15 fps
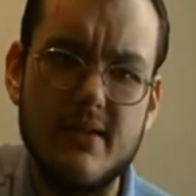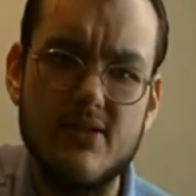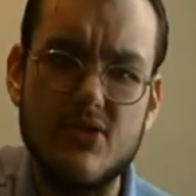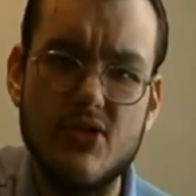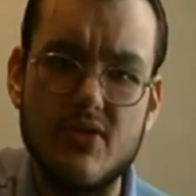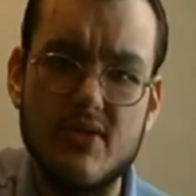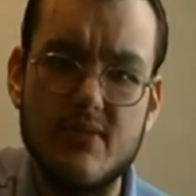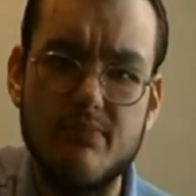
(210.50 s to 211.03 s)

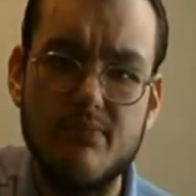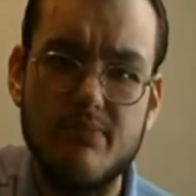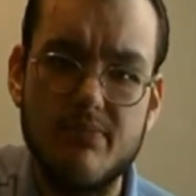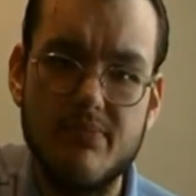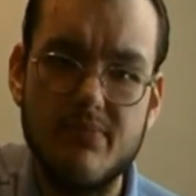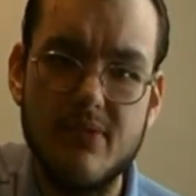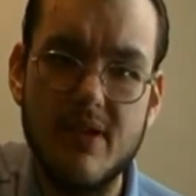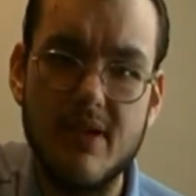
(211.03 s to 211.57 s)
it's just
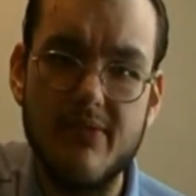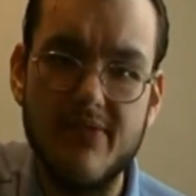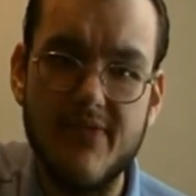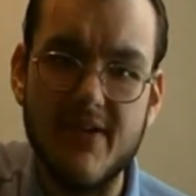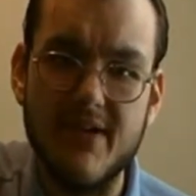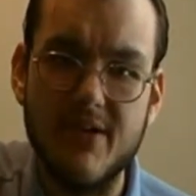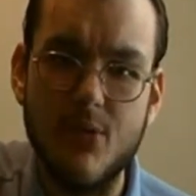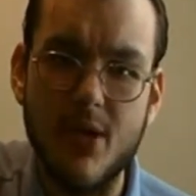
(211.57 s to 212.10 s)
not
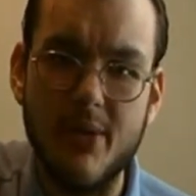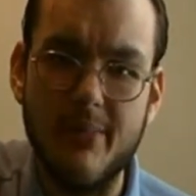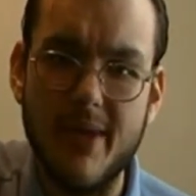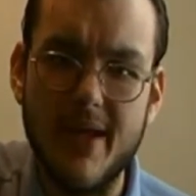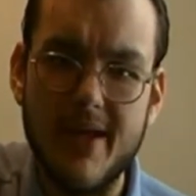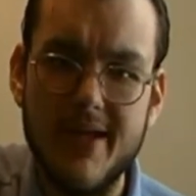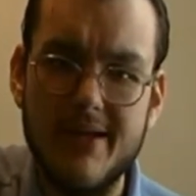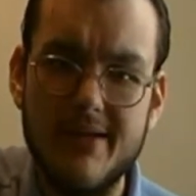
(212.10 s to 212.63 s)
very well
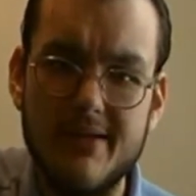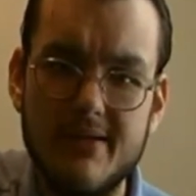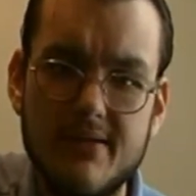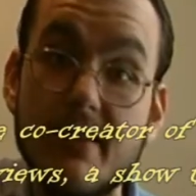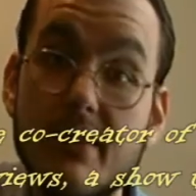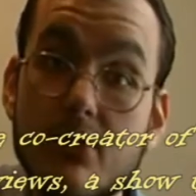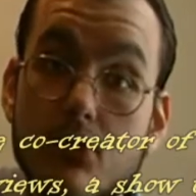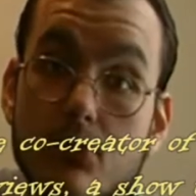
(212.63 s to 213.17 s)
made.
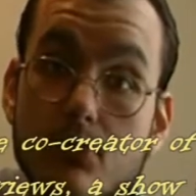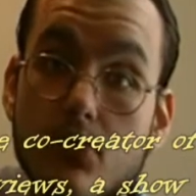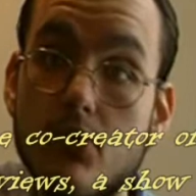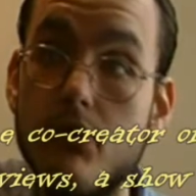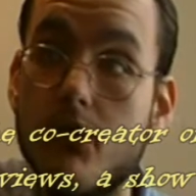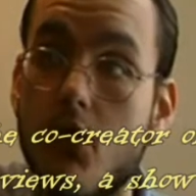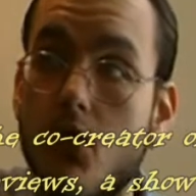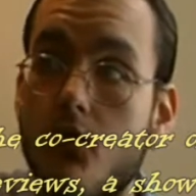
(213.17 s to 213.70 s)
And then you
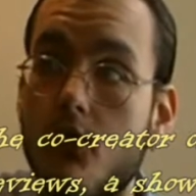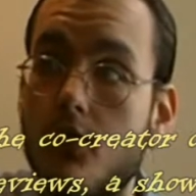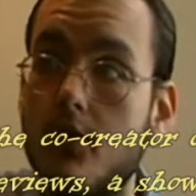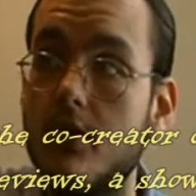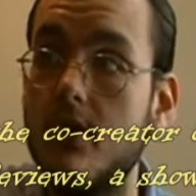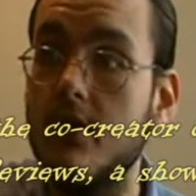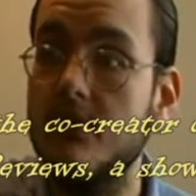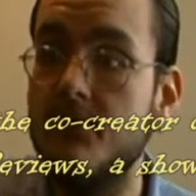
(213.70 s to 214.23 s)
move
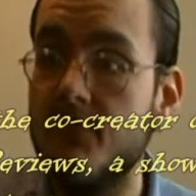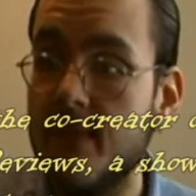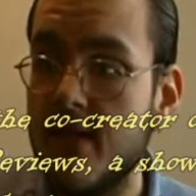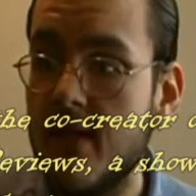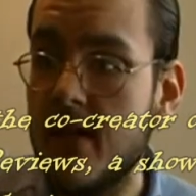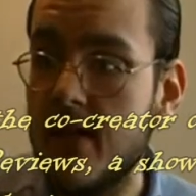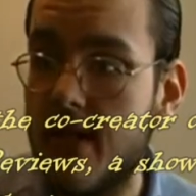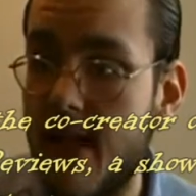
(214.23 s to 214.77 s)
over
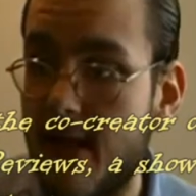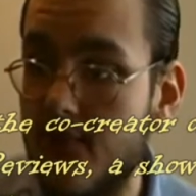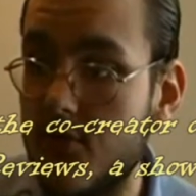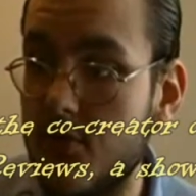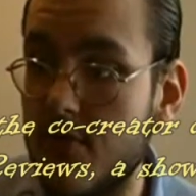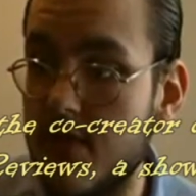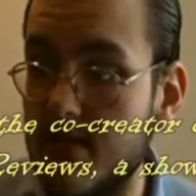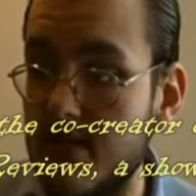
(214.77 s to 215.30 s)

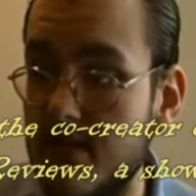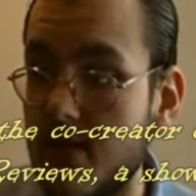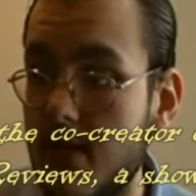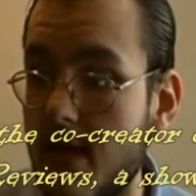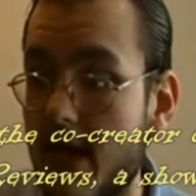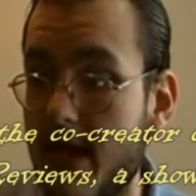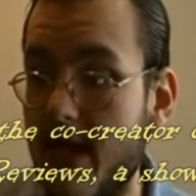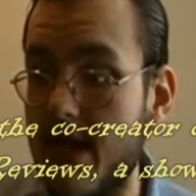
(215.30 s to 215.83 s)
after the
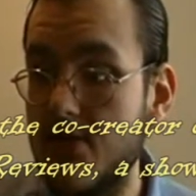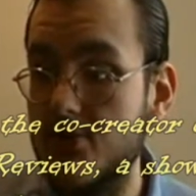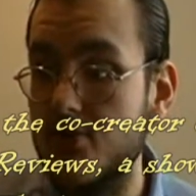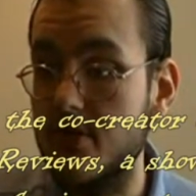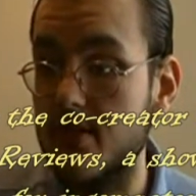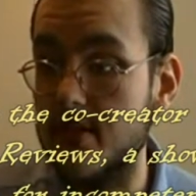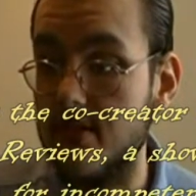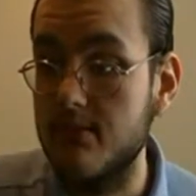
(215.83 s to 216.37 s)

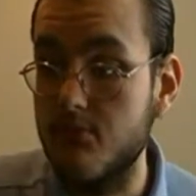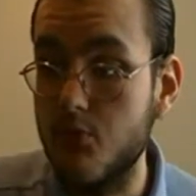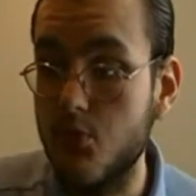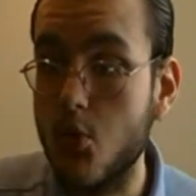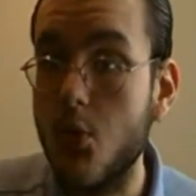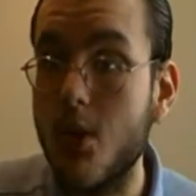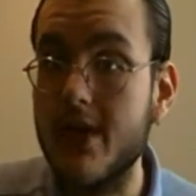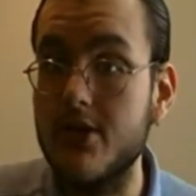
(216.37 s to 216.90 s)
actually
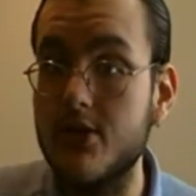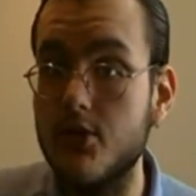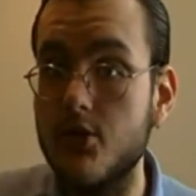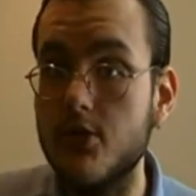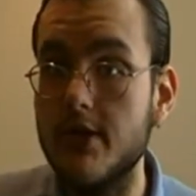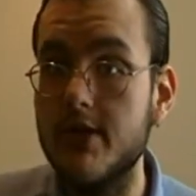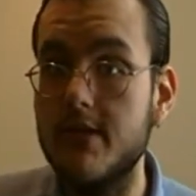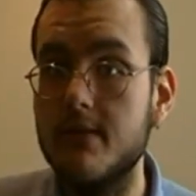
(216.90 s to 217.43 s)
quite
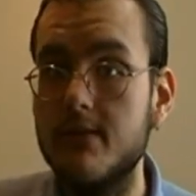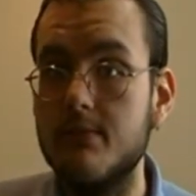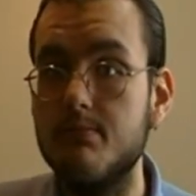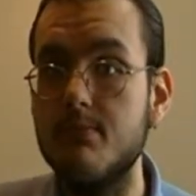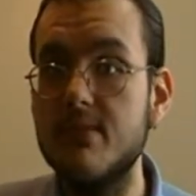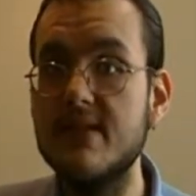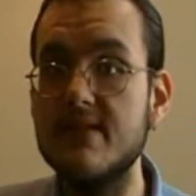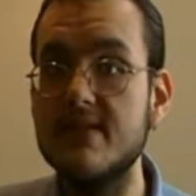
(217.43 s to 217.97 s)
good
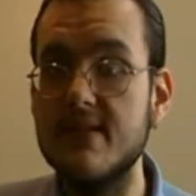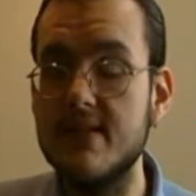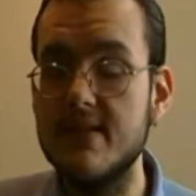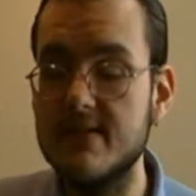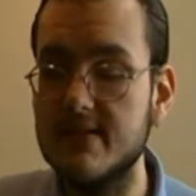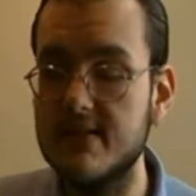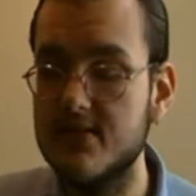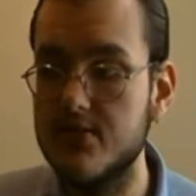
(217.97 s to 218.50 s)

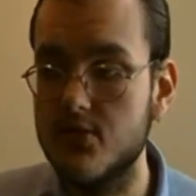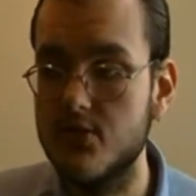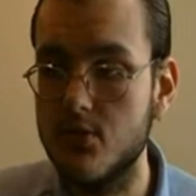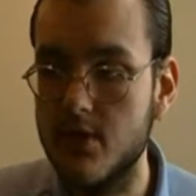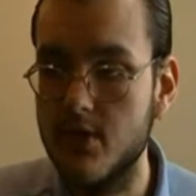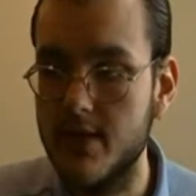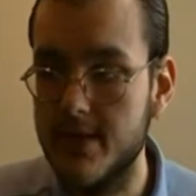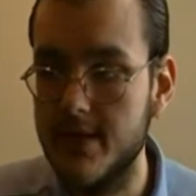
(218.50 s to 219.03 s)
mid-season
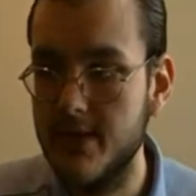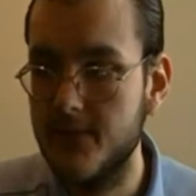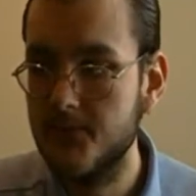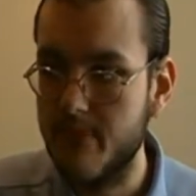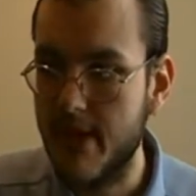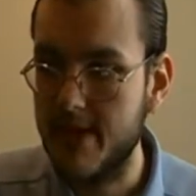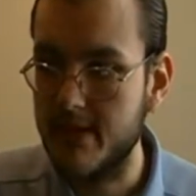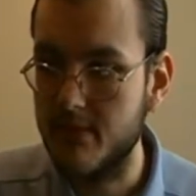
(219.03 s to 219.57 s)
story
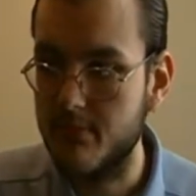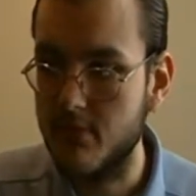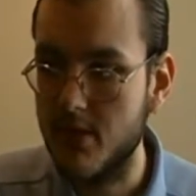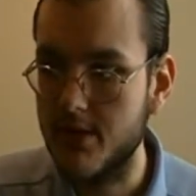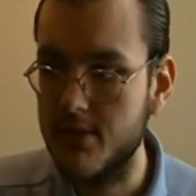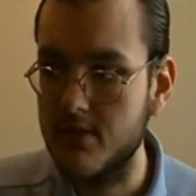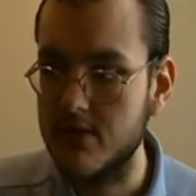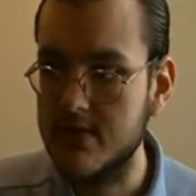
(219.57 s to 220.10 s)
Band of
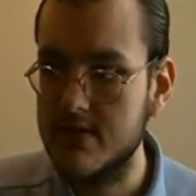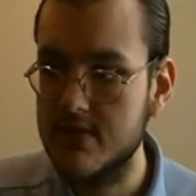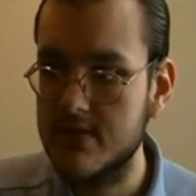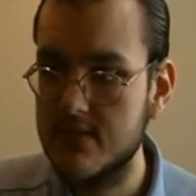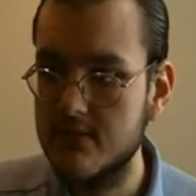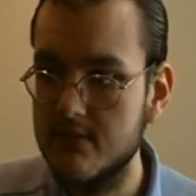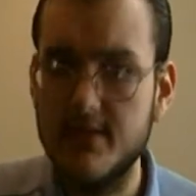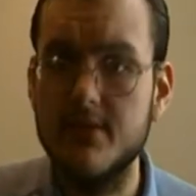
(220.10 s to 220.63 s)

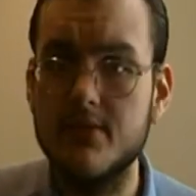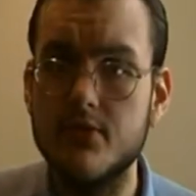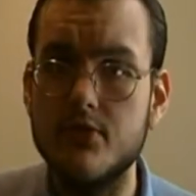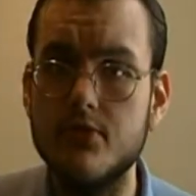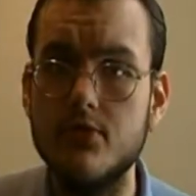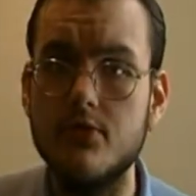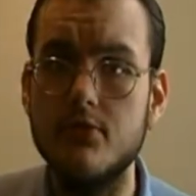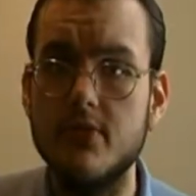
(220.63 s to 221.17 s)
Brothers
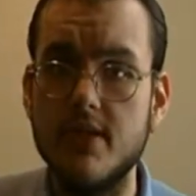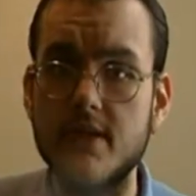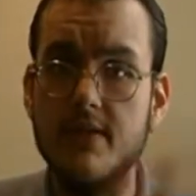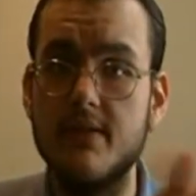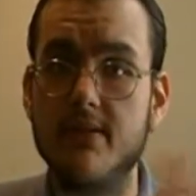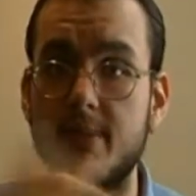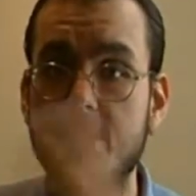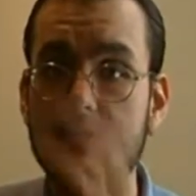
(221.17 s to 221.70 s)
into
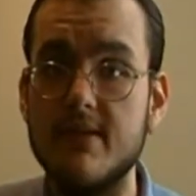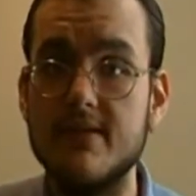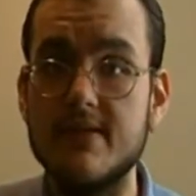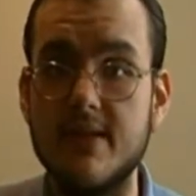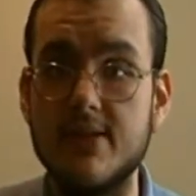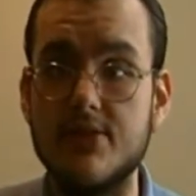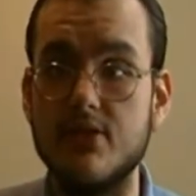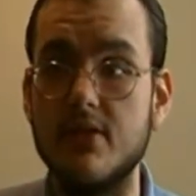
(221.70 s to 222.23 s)
the
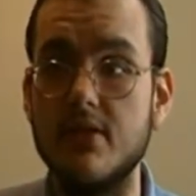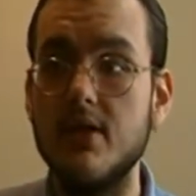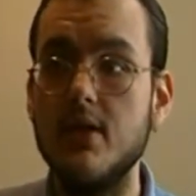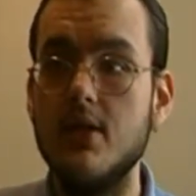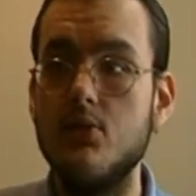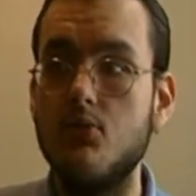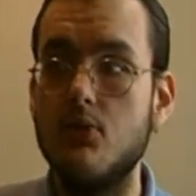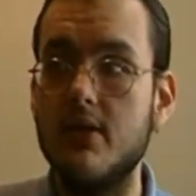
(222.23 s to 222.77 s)
Paris section,
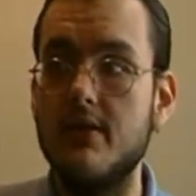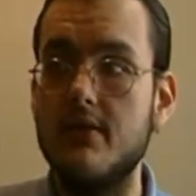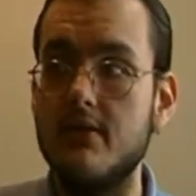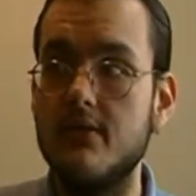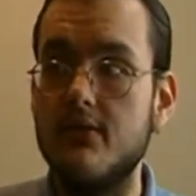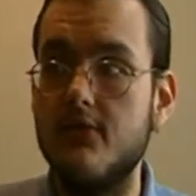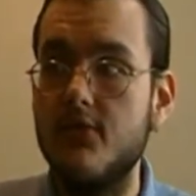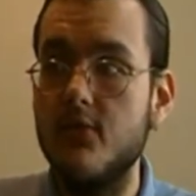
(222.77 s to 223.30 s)
where
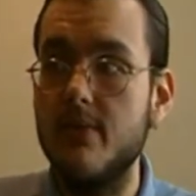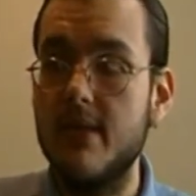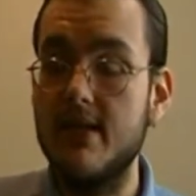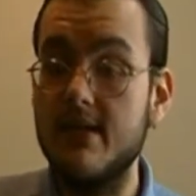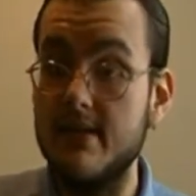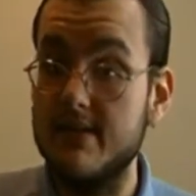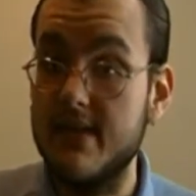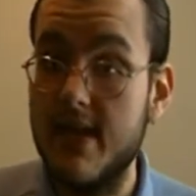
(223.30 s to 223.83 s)
the
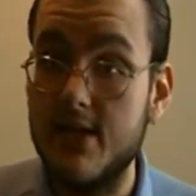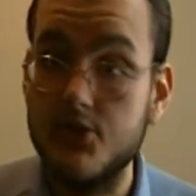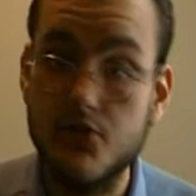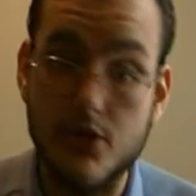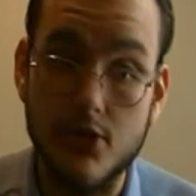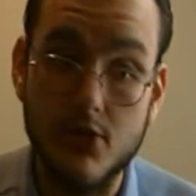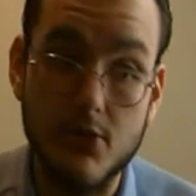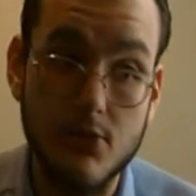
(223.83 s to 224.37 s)
filmmaking is
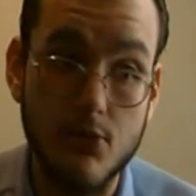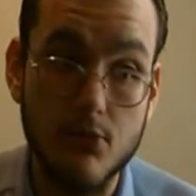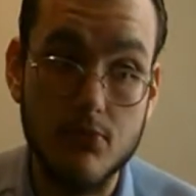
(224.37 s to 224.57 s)
actually